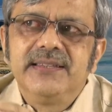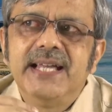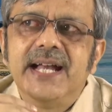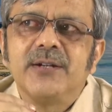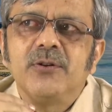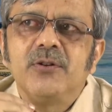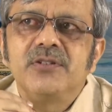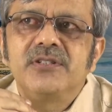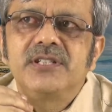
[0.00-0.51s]

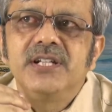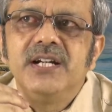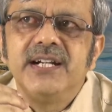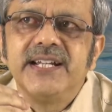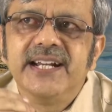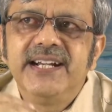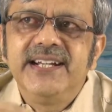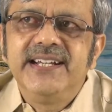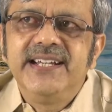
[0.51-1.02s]
that on
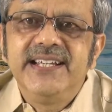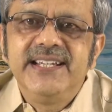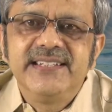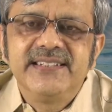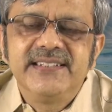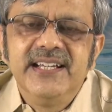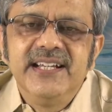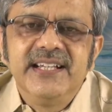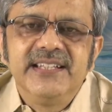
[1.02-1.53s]
certain
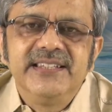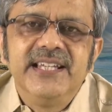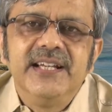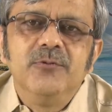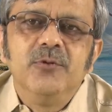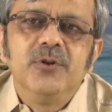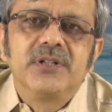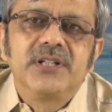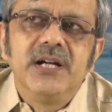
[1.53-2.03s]
days
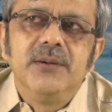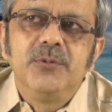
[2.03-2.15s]
they would